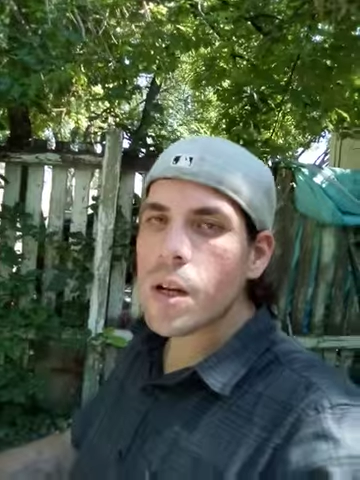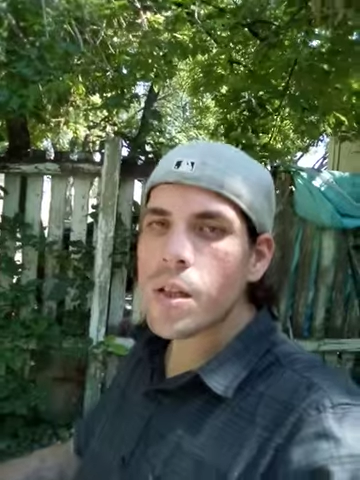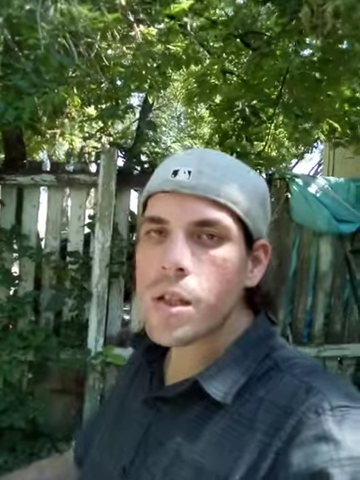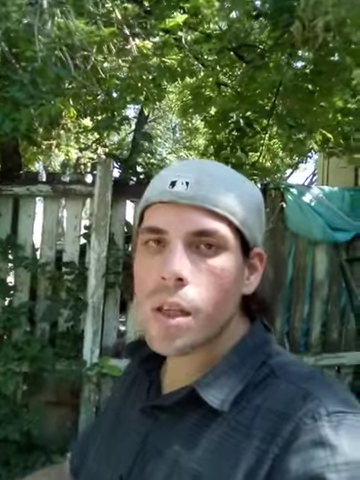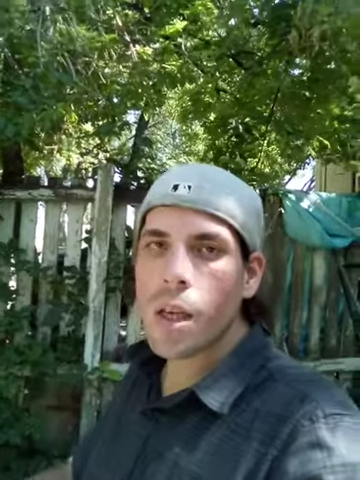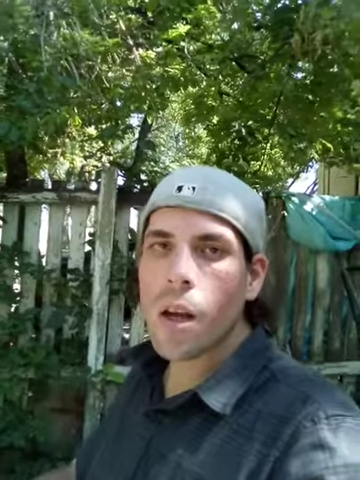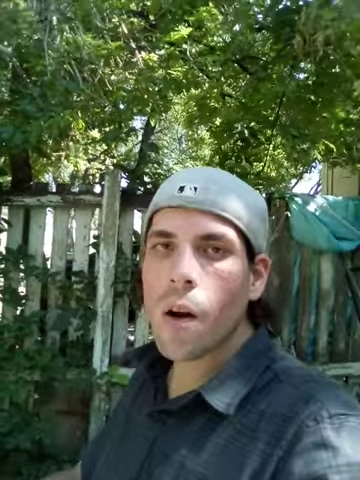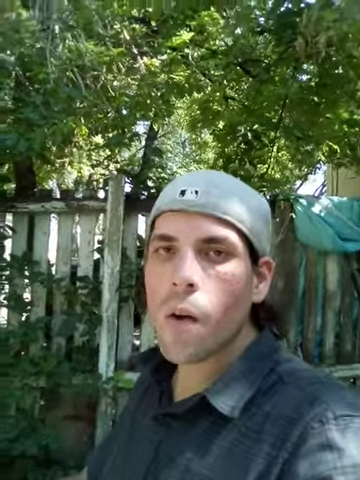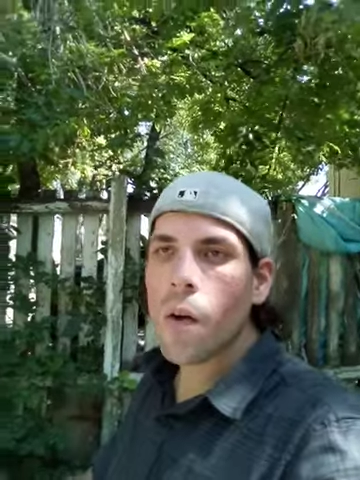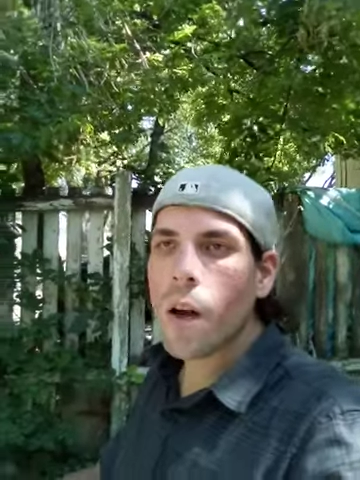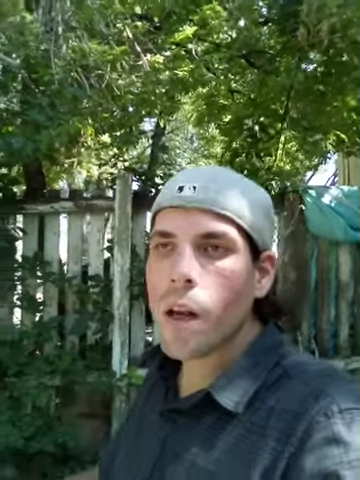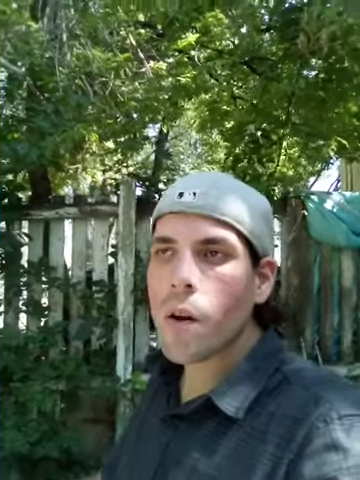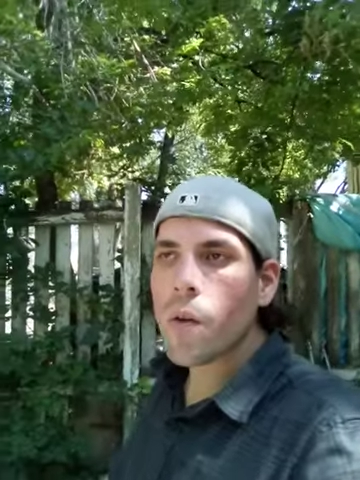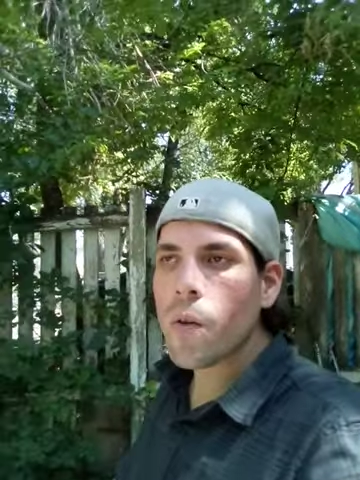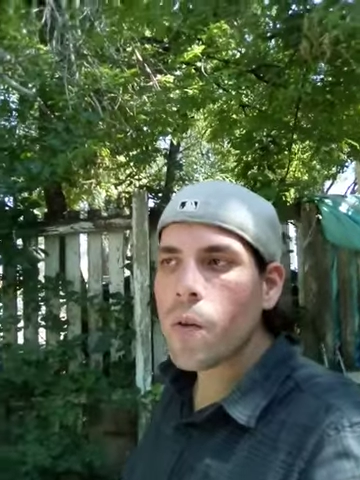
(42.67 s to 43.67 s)
not secure.
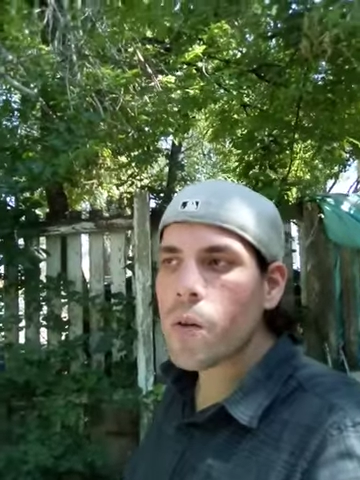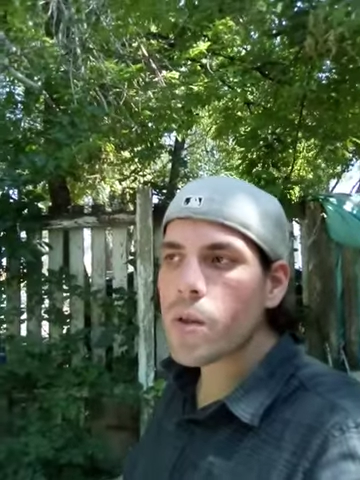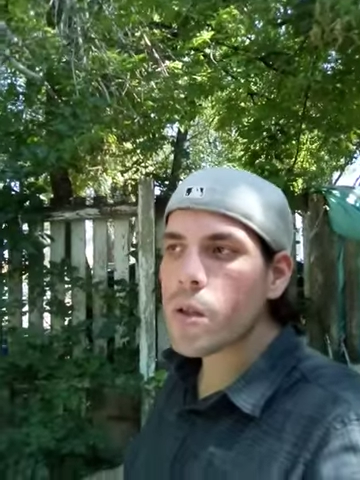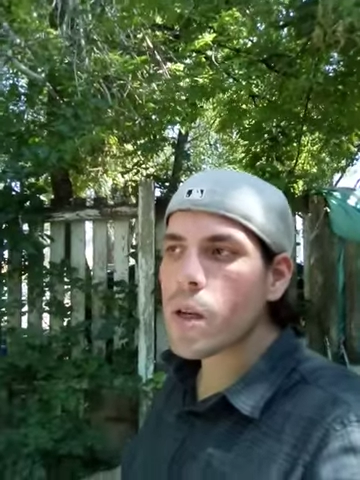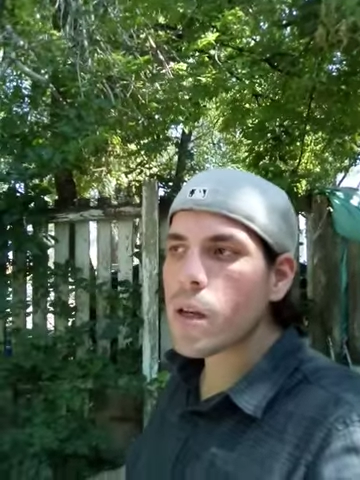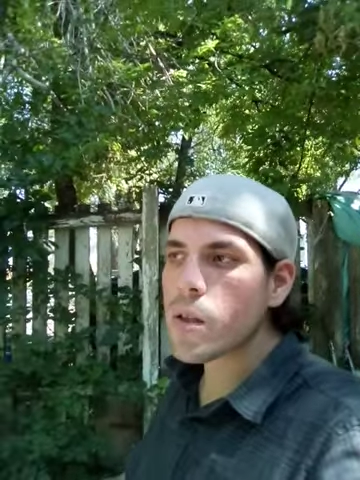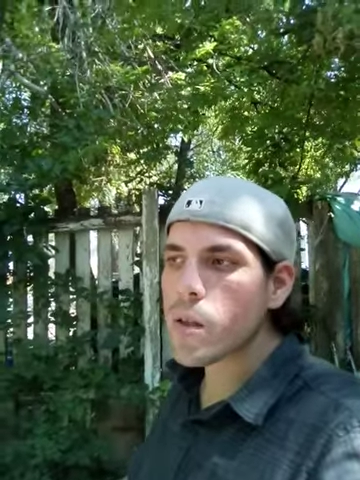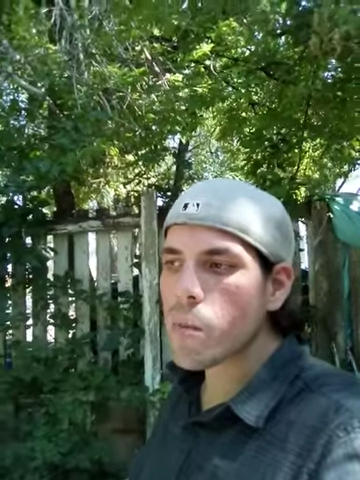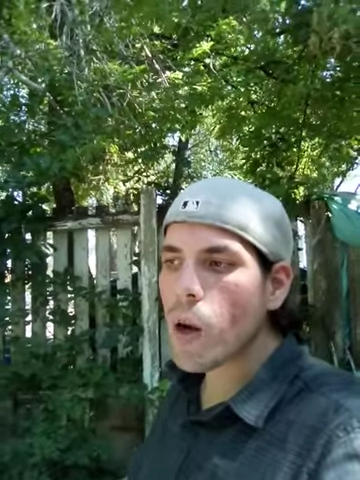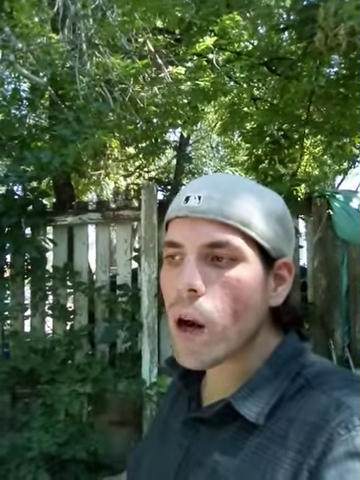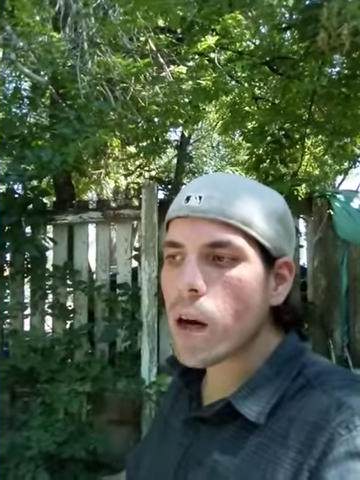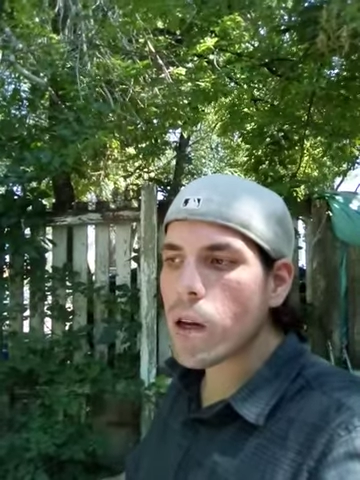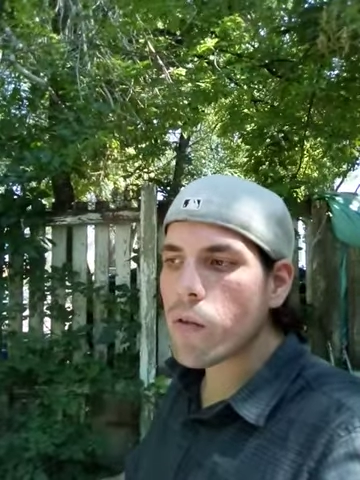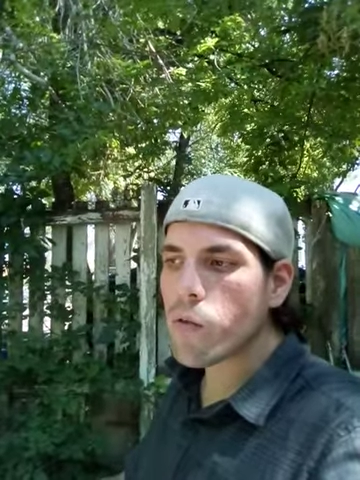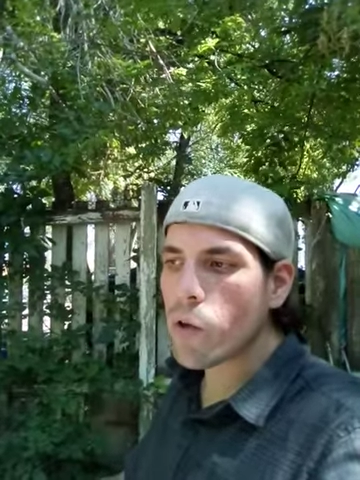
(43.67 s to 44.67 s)
I know there's uh, some
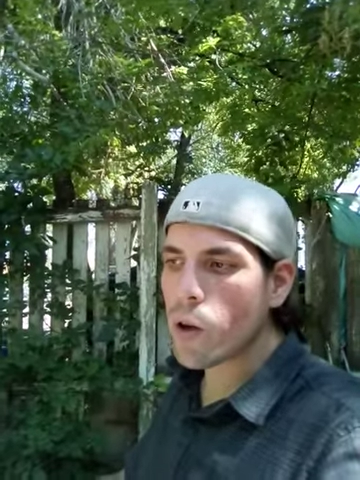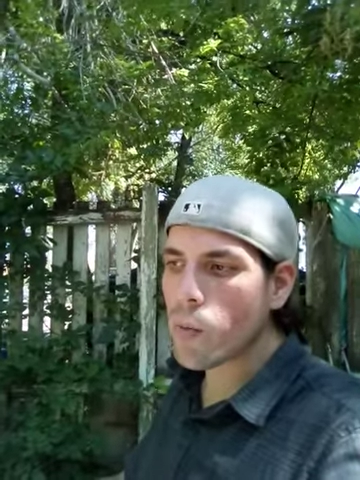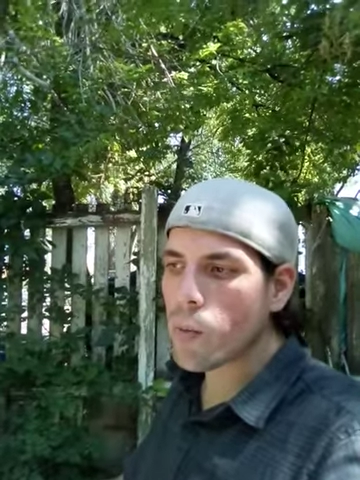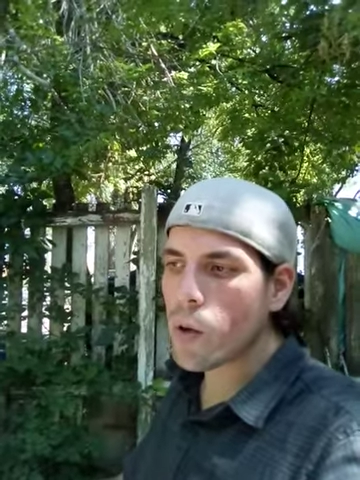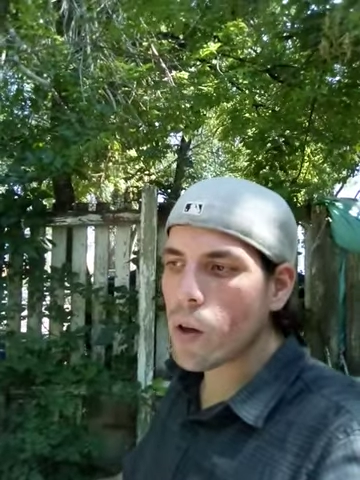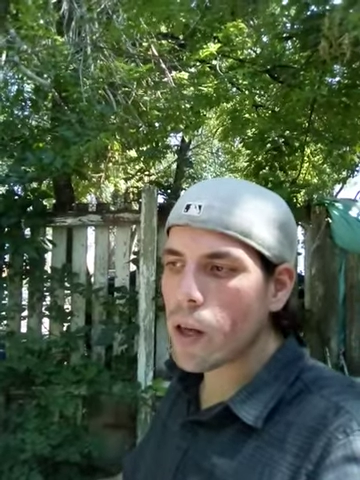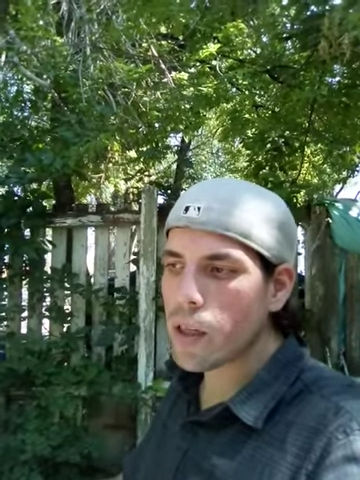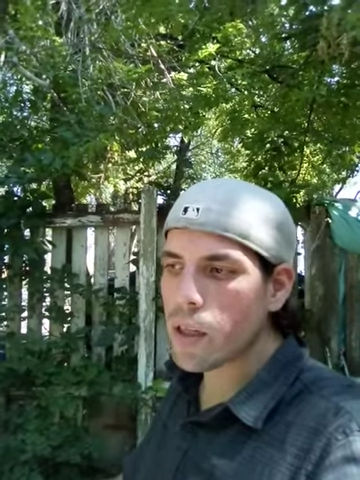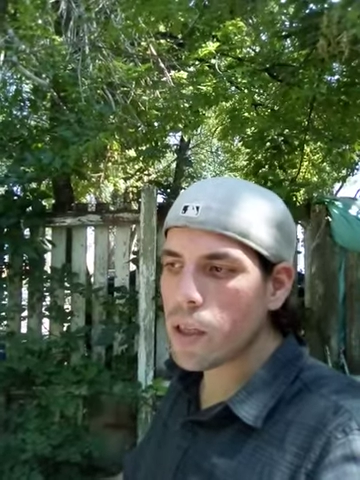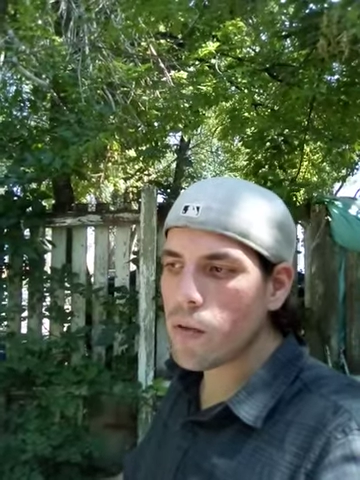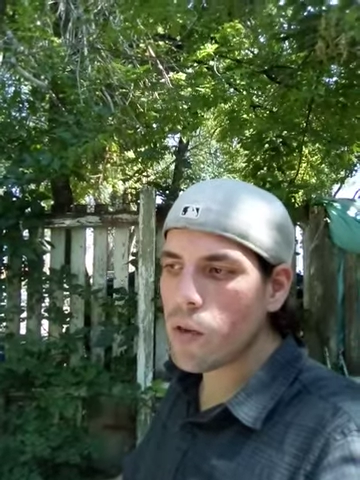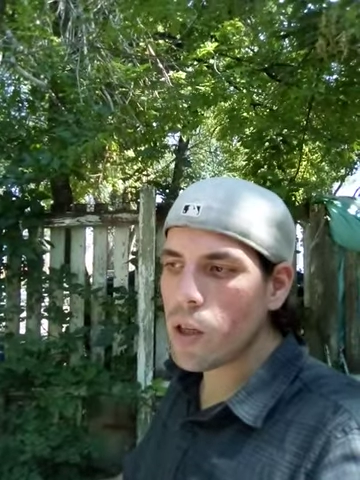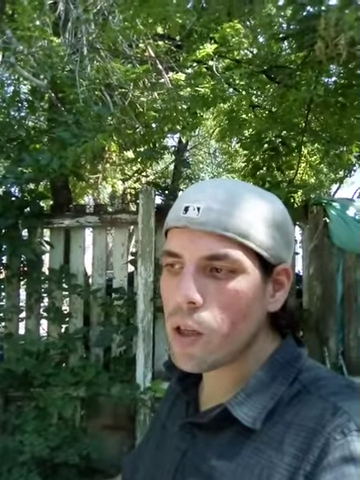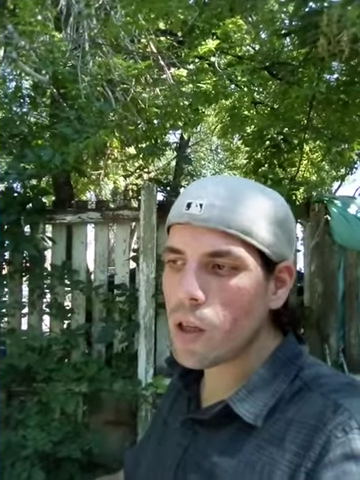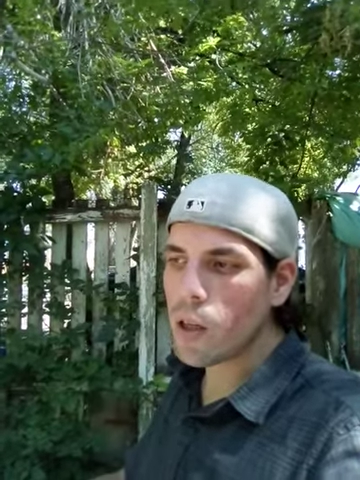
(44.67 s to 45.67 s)
kind of criminal
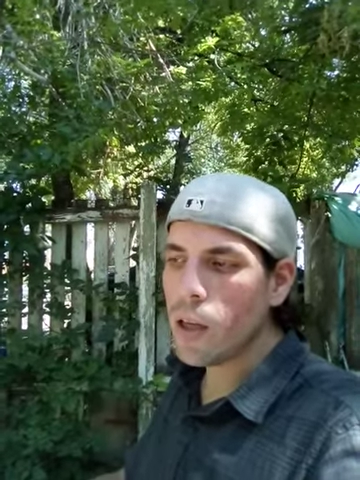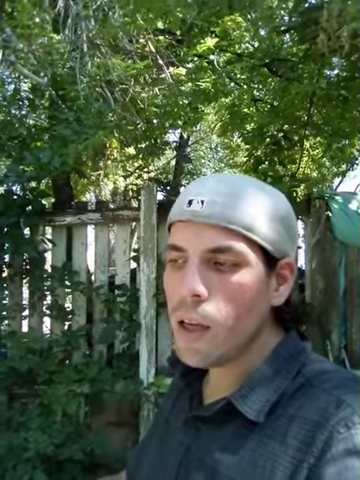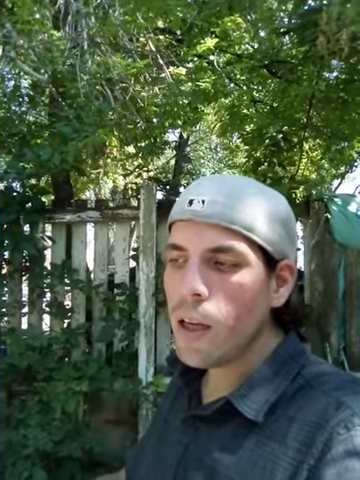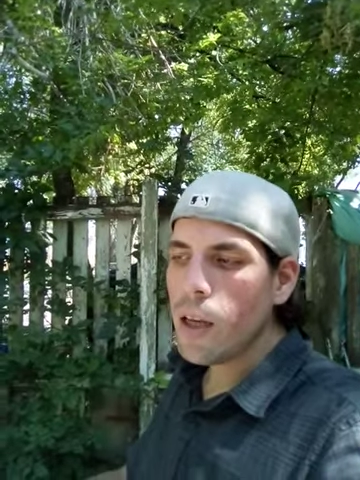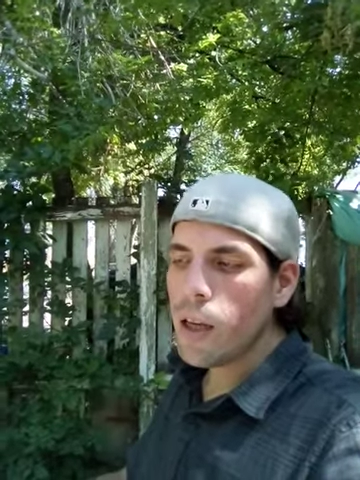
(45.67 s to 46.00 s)
activity,